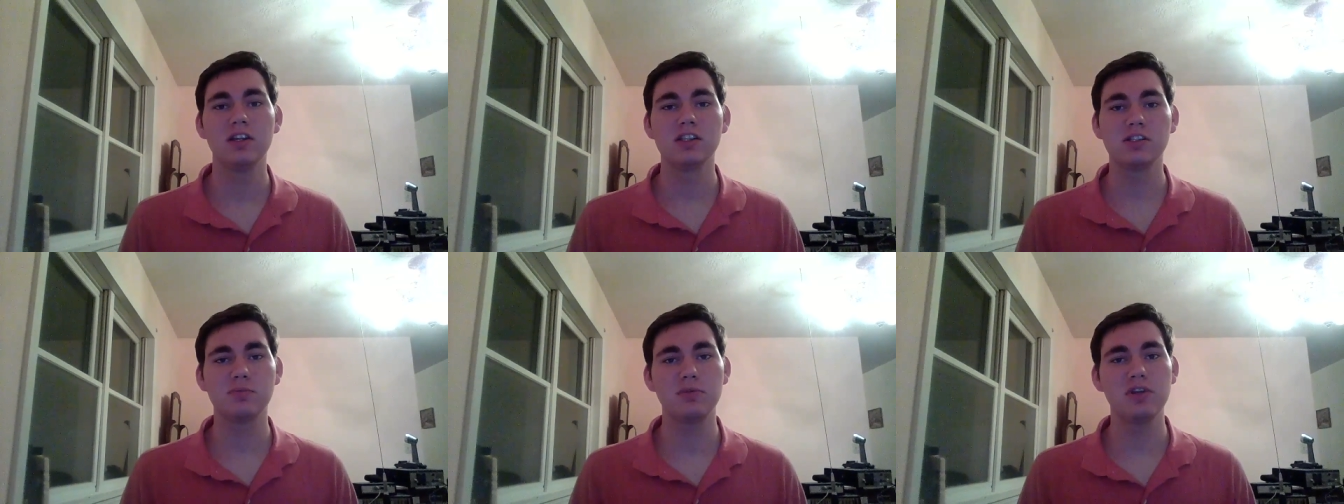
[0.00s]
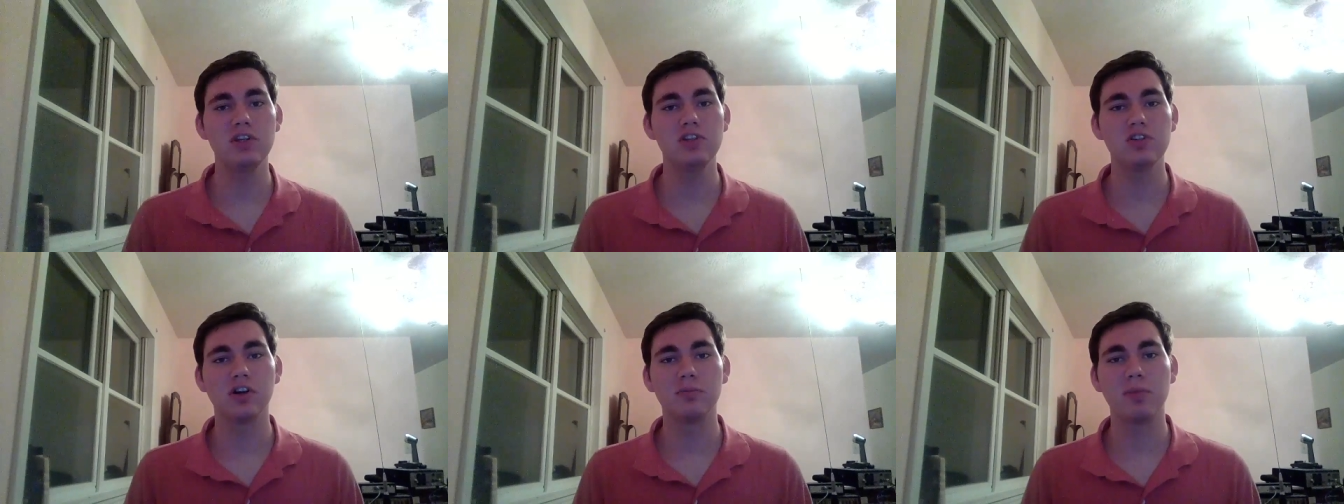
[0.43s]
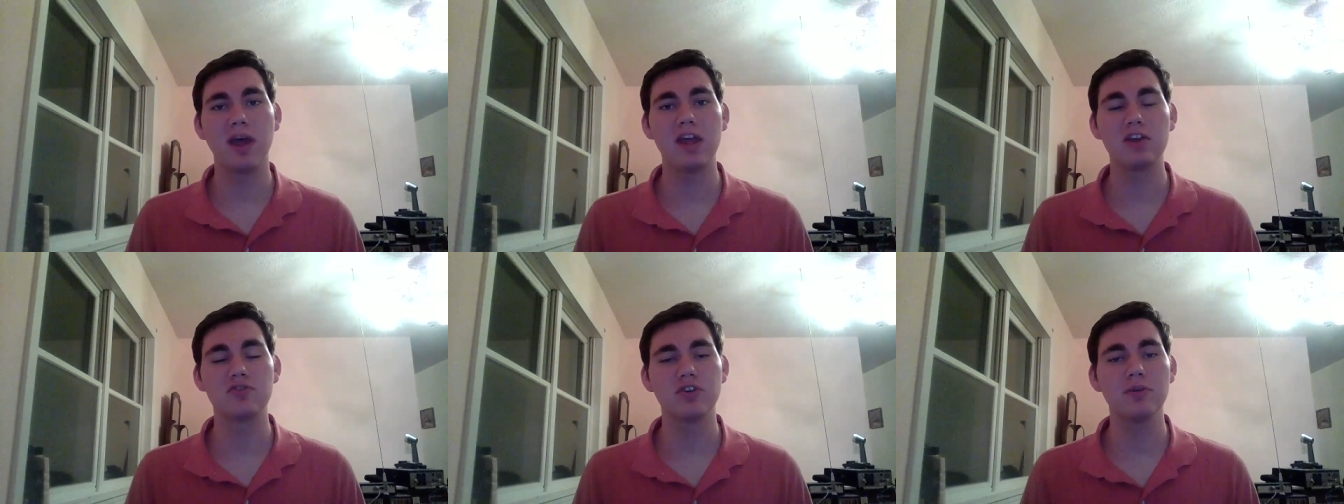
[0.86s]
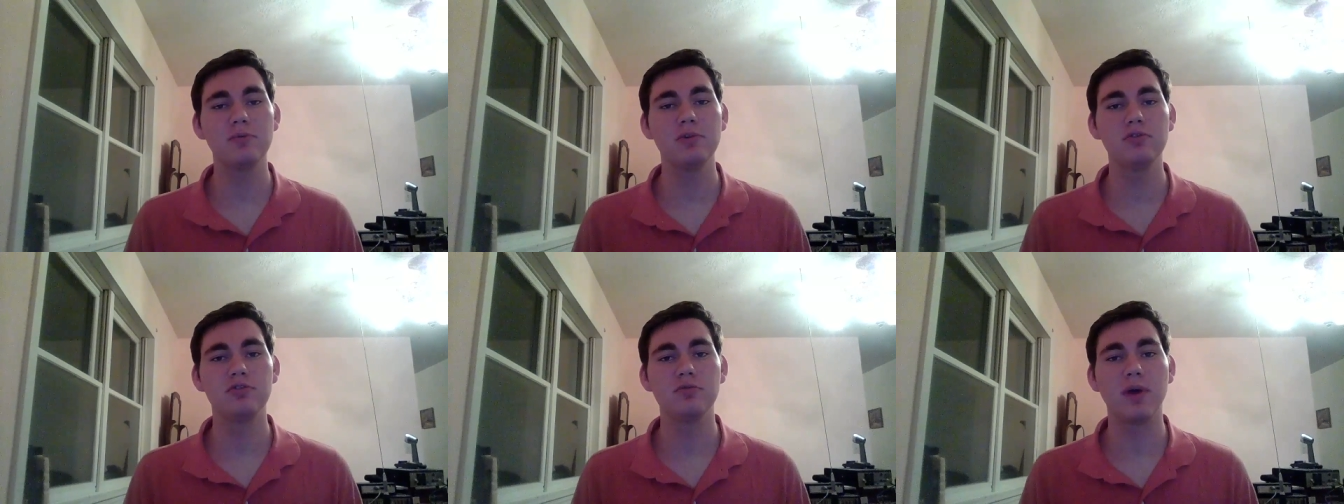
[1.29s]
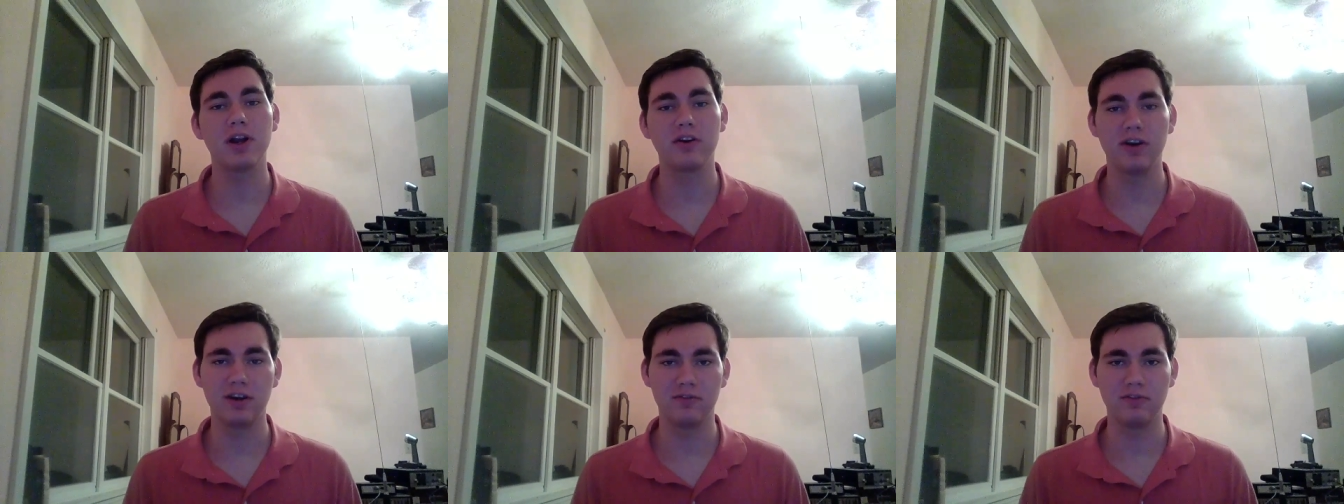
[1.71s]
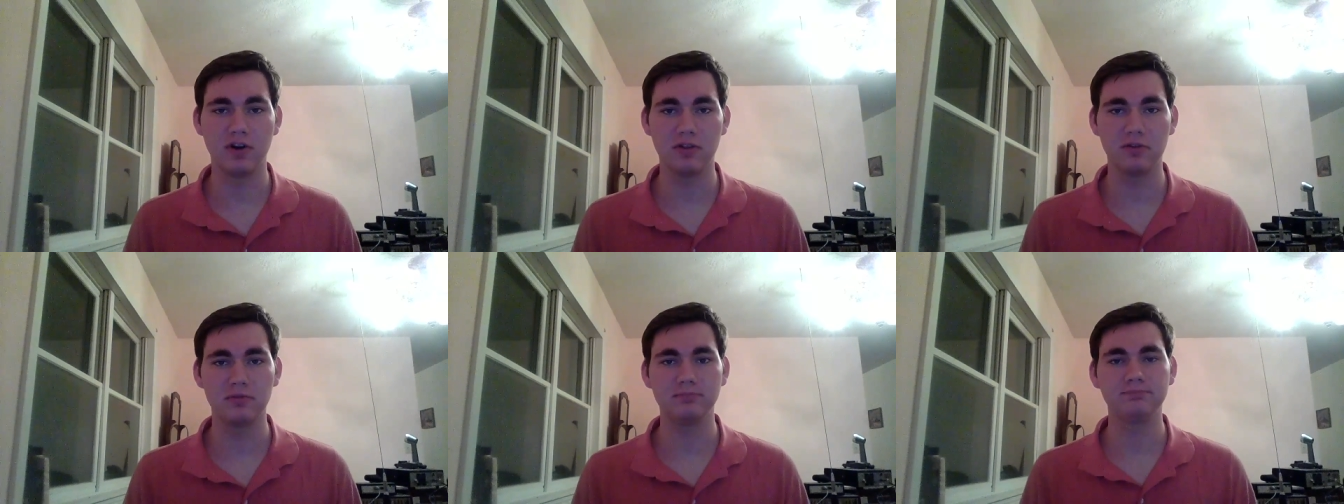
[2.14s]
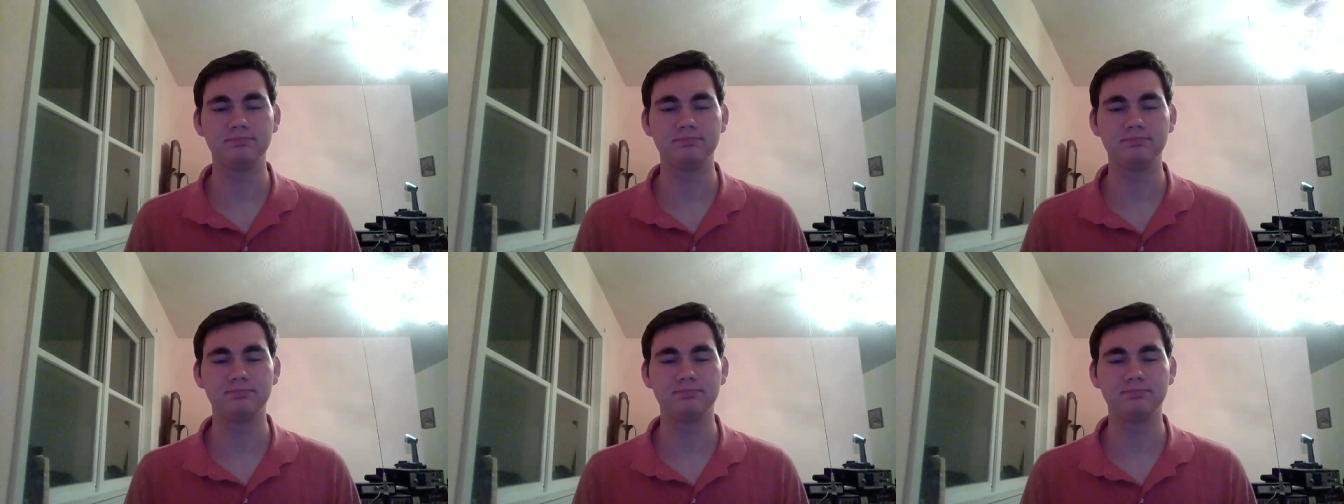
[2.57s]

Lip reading: speech on paying tribute to my grandfather.